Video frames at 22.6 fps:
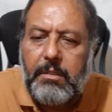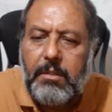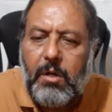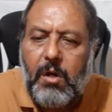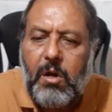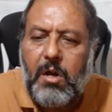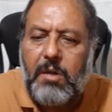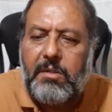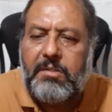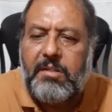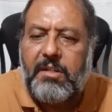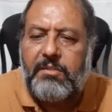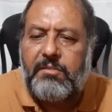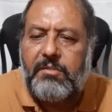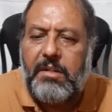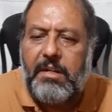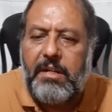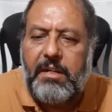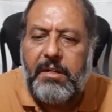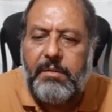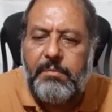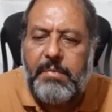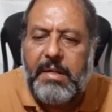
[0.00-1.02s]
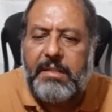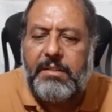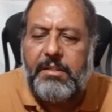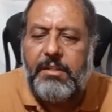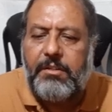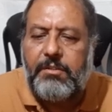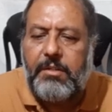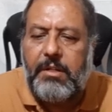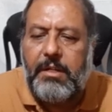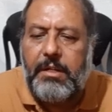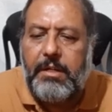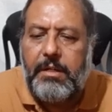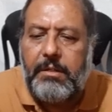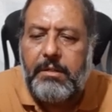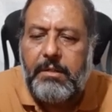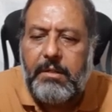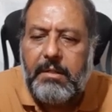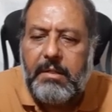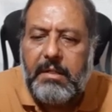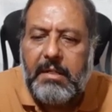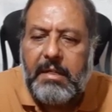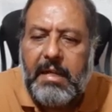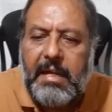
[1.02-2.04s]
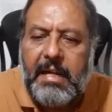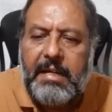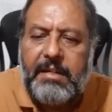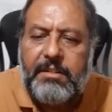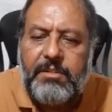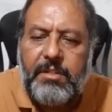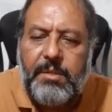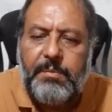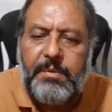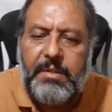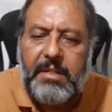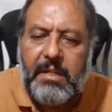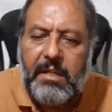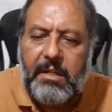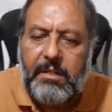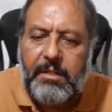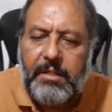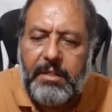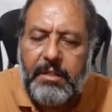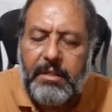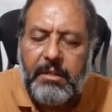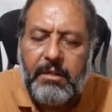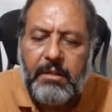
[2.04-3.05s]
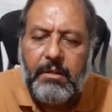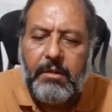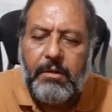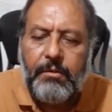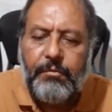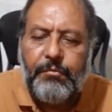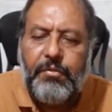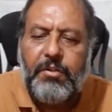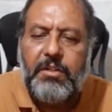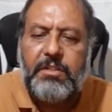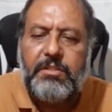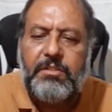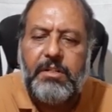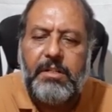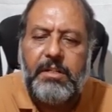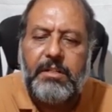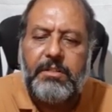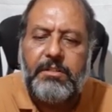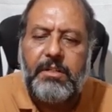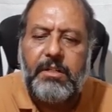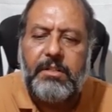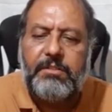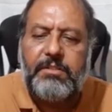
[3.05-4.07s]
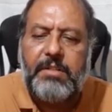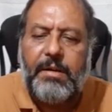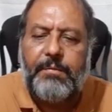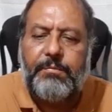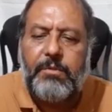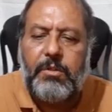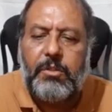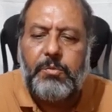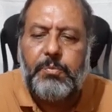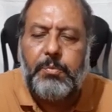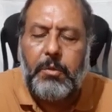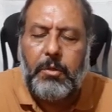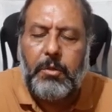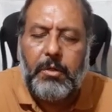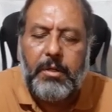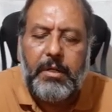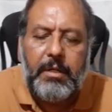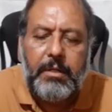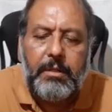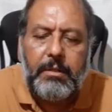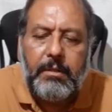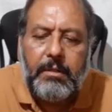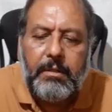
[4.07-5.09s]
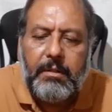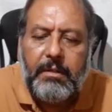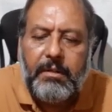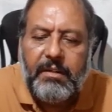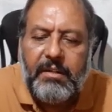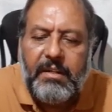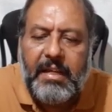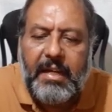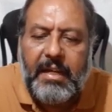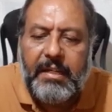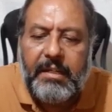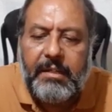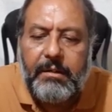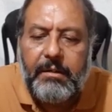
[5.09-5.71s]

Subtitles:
oxacillin, methicillin, and similarly first generation cephalosporin like